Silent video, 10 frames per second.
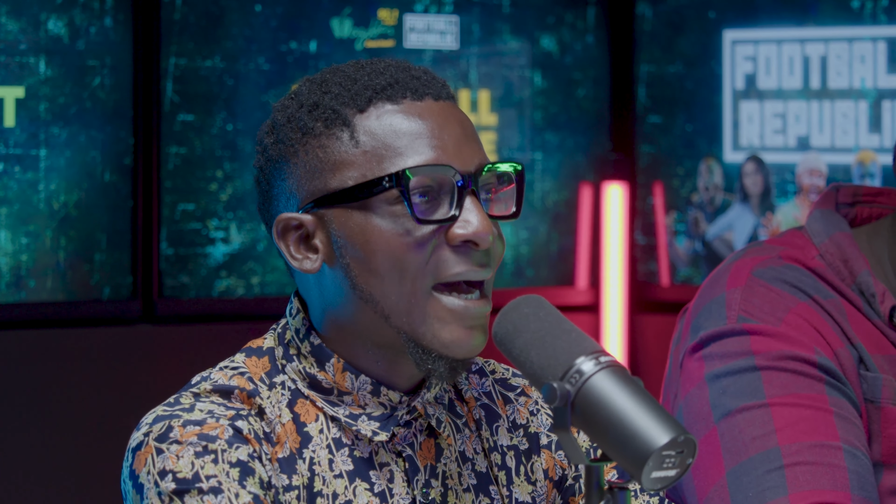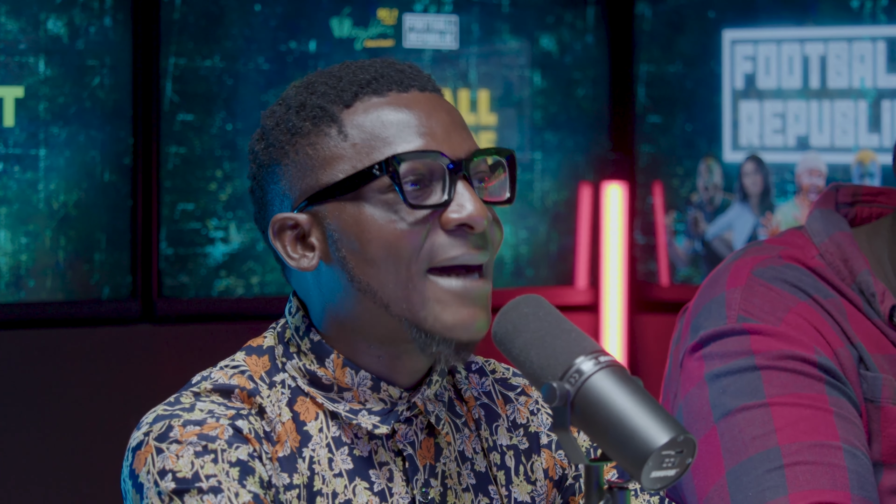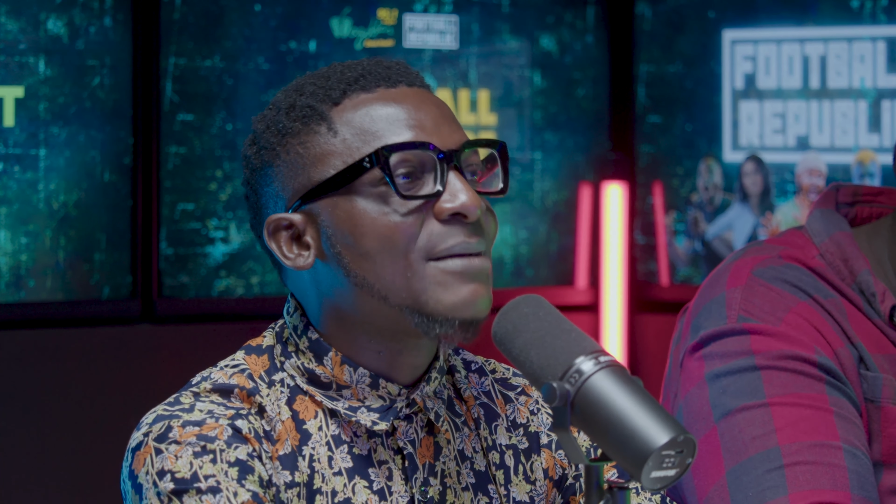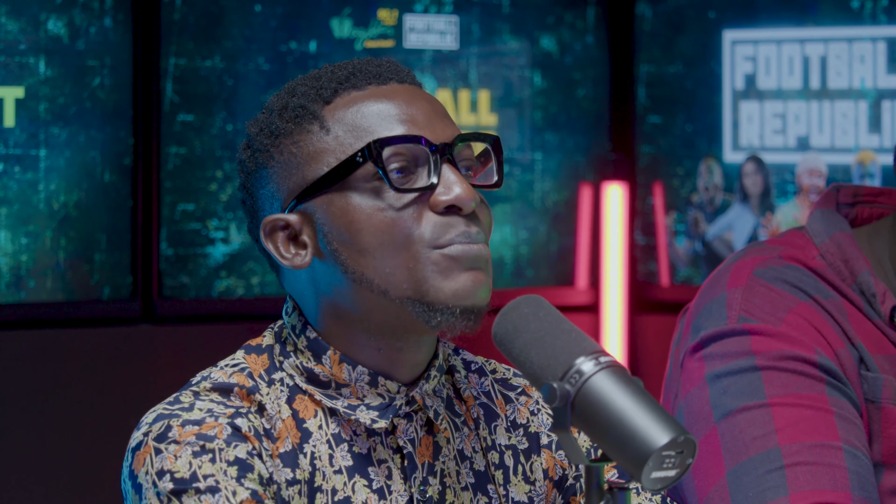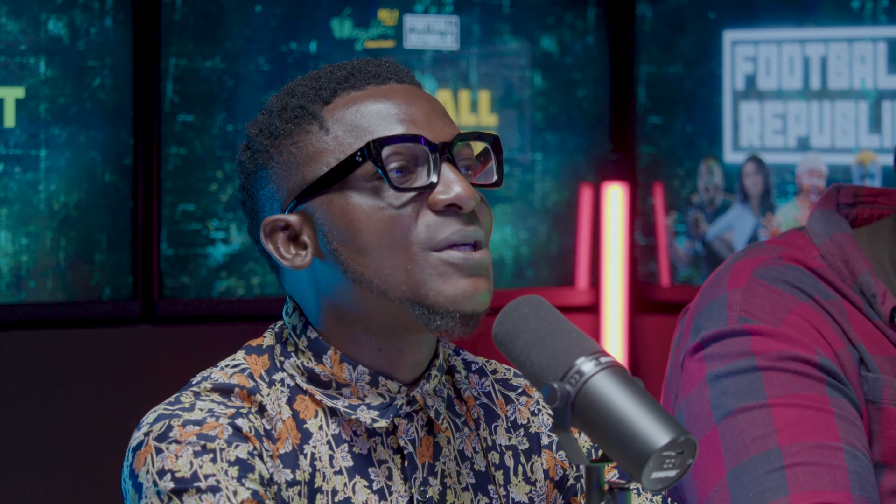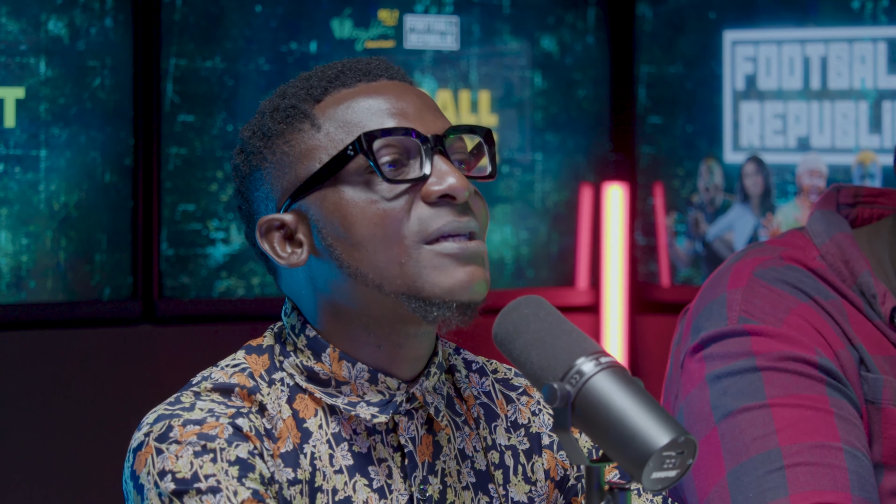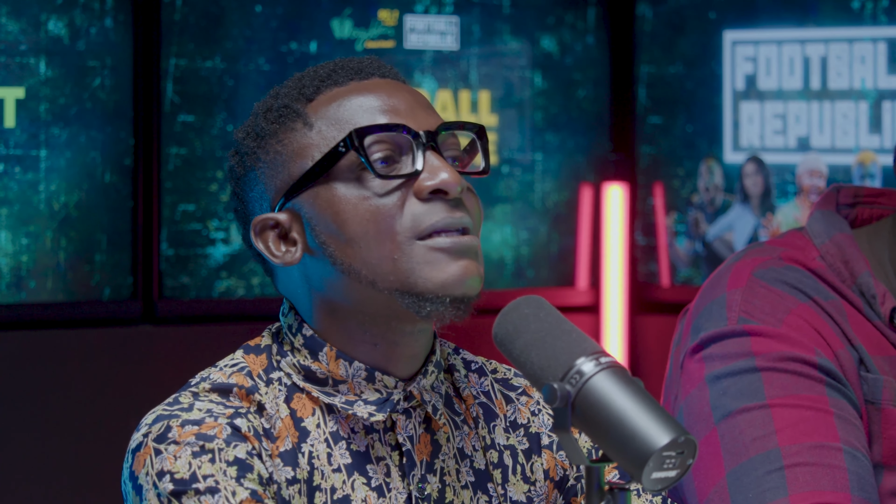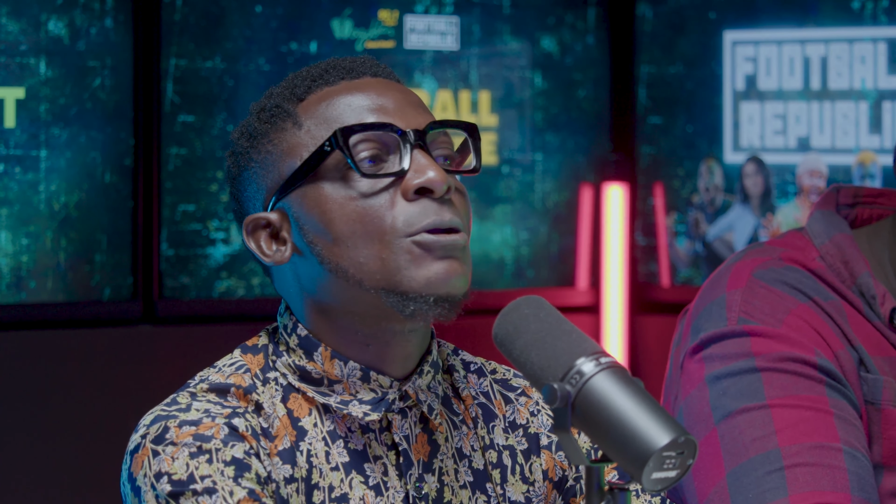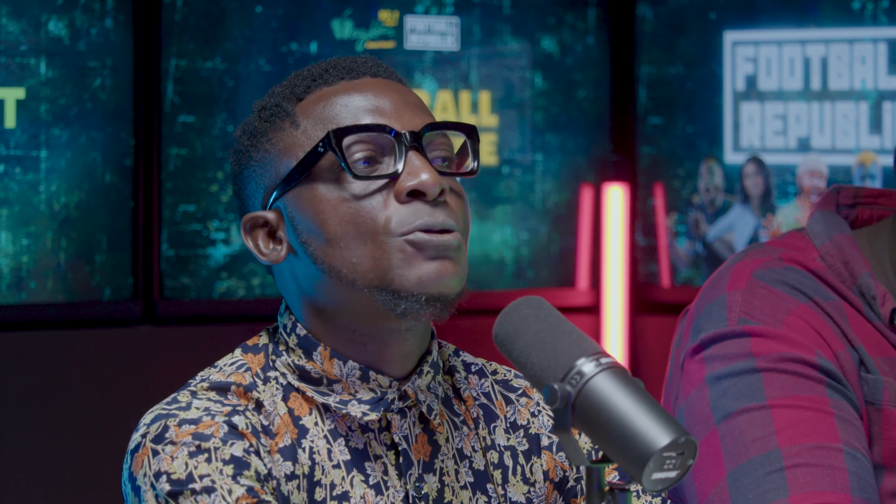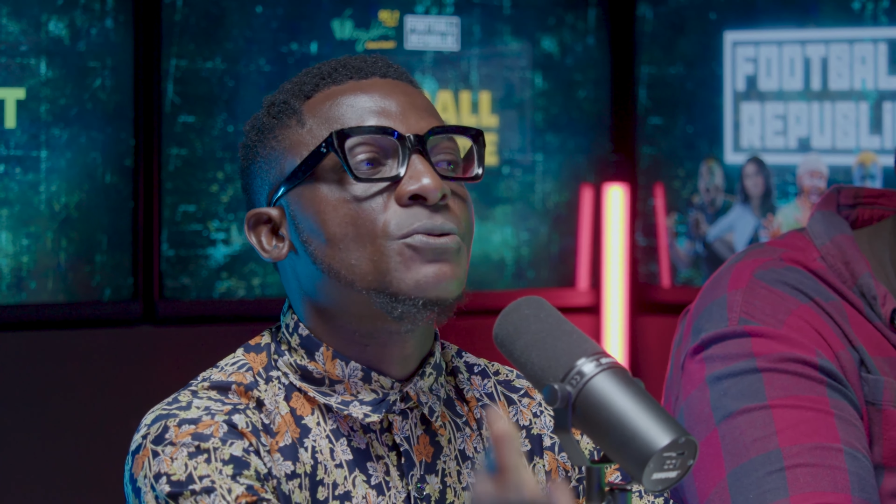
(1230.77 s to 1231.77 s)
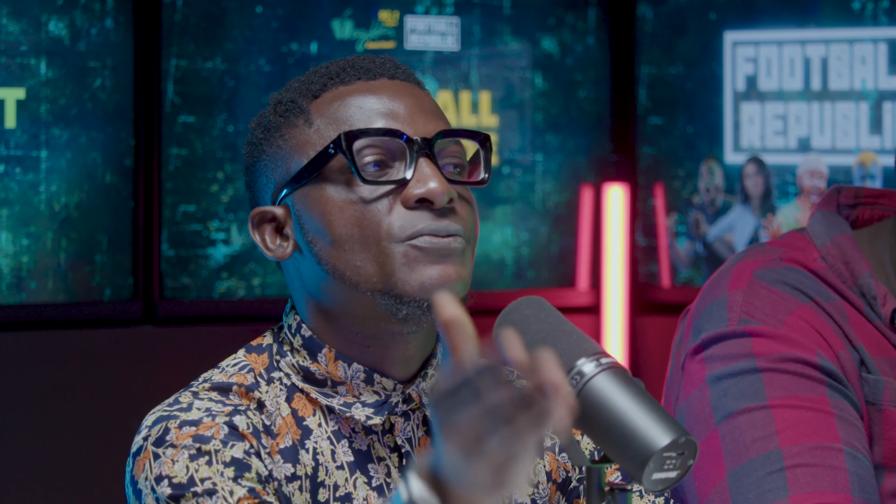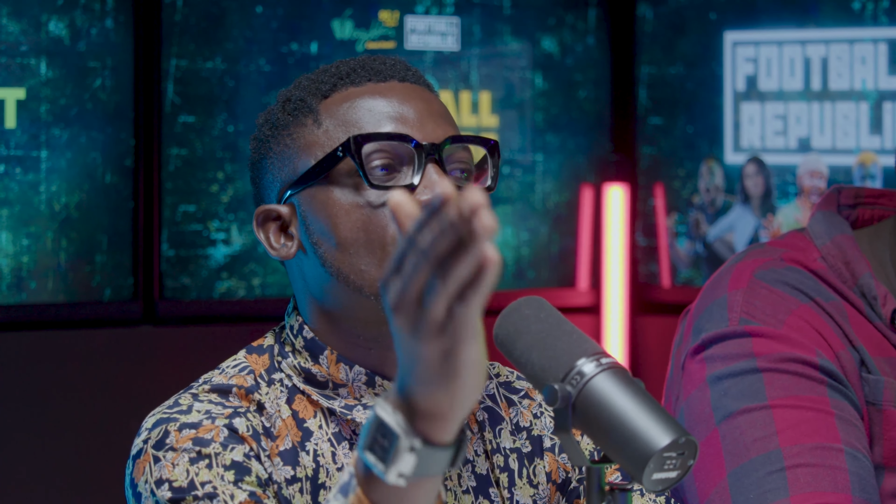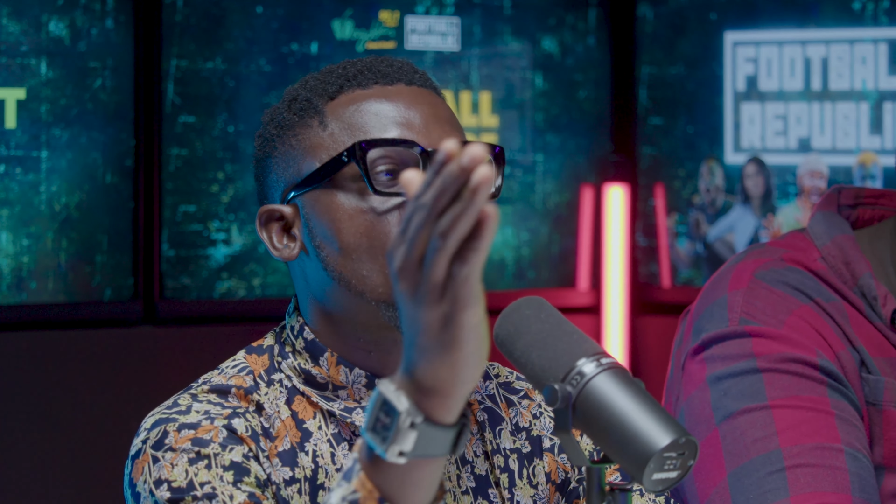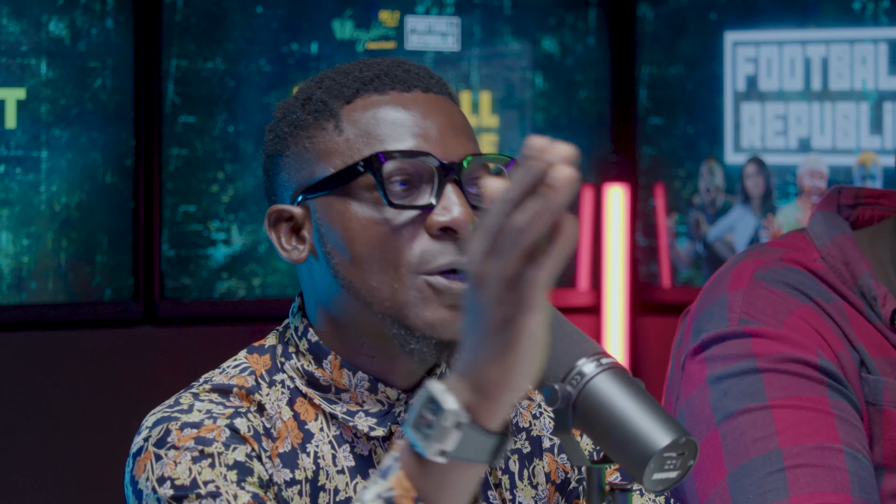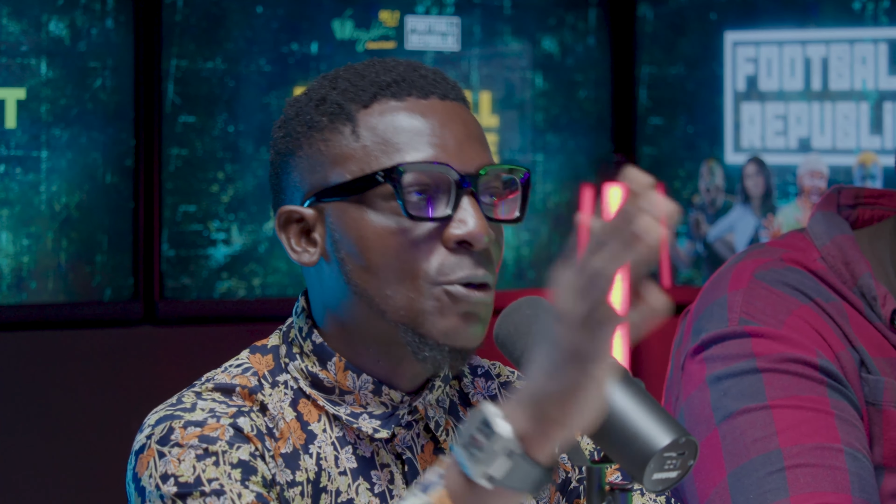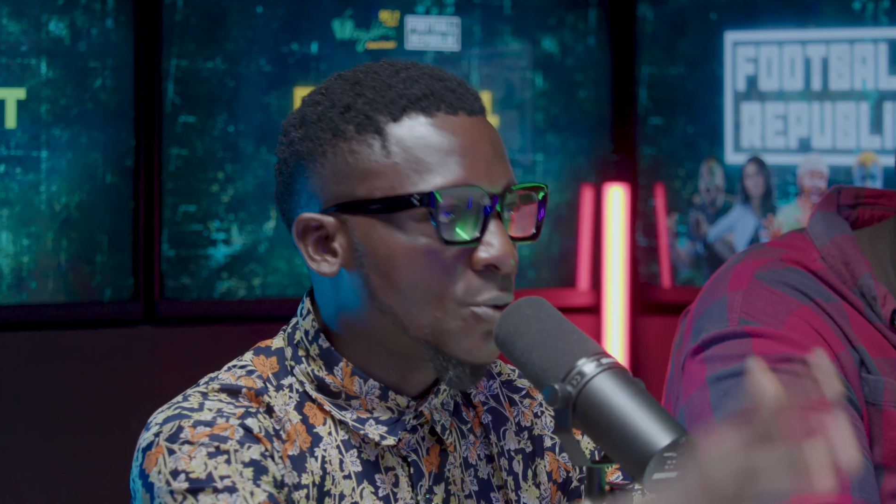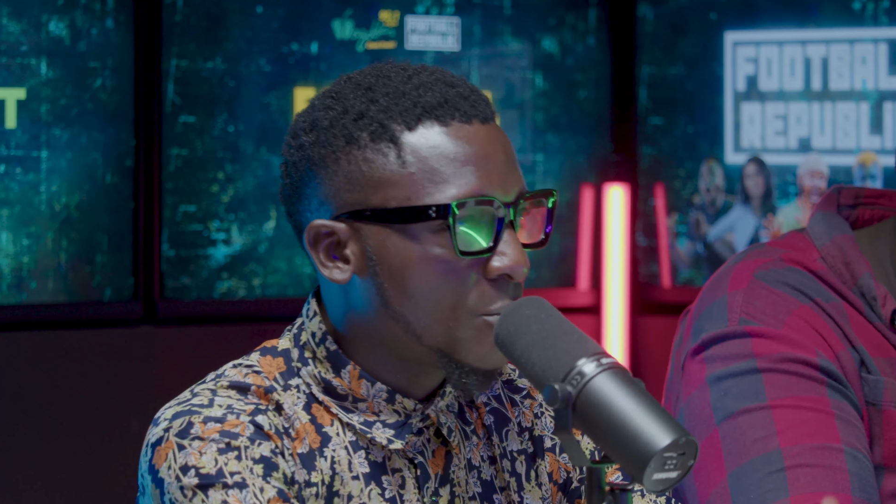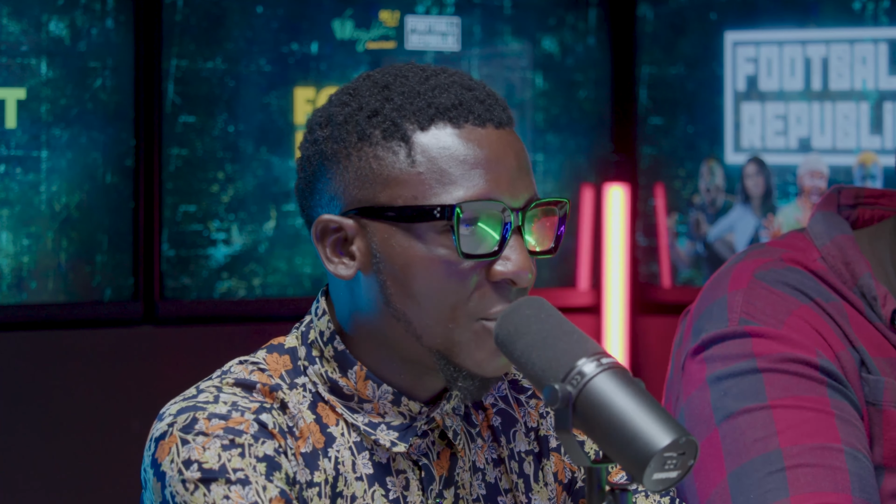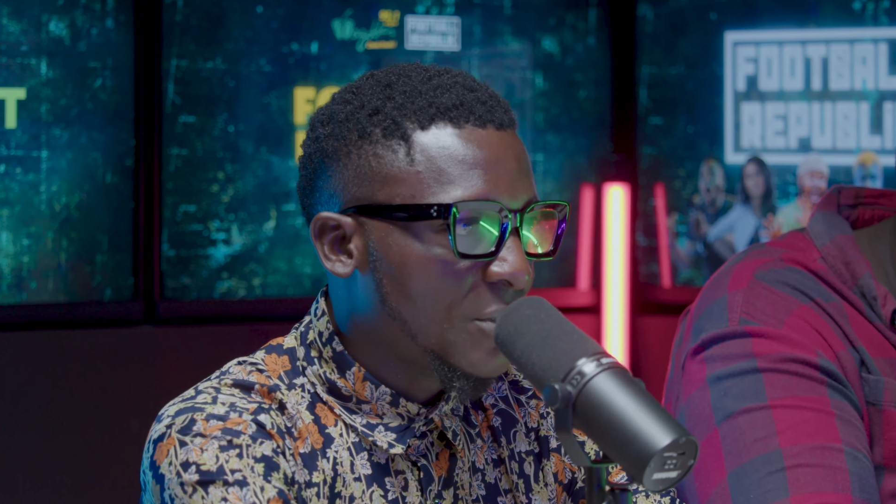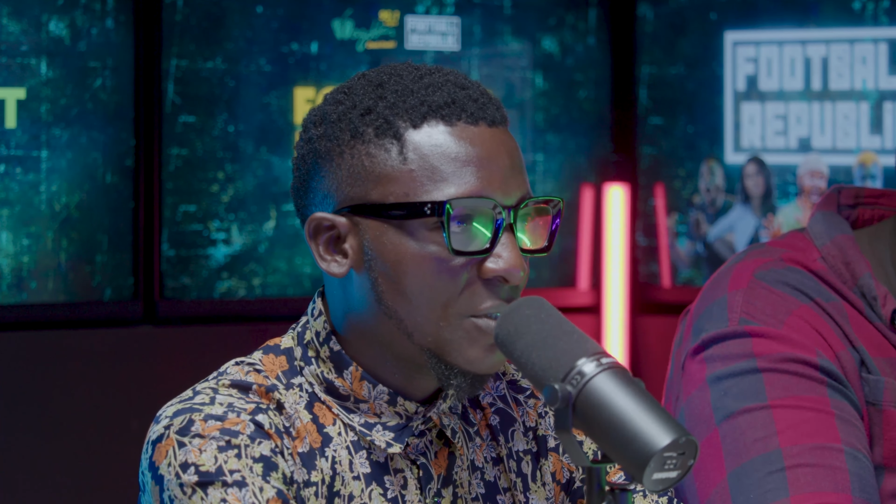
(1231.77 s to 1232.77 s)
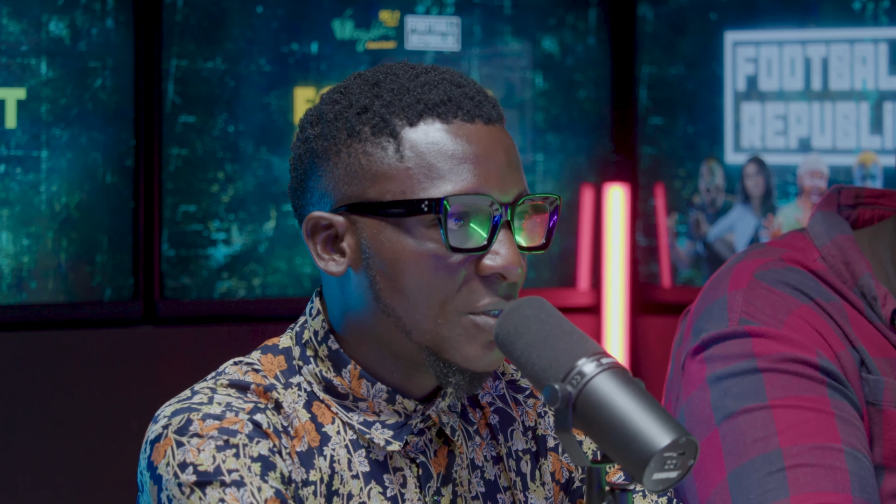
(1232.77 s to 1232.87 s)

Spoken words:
and bring in a lot of economy.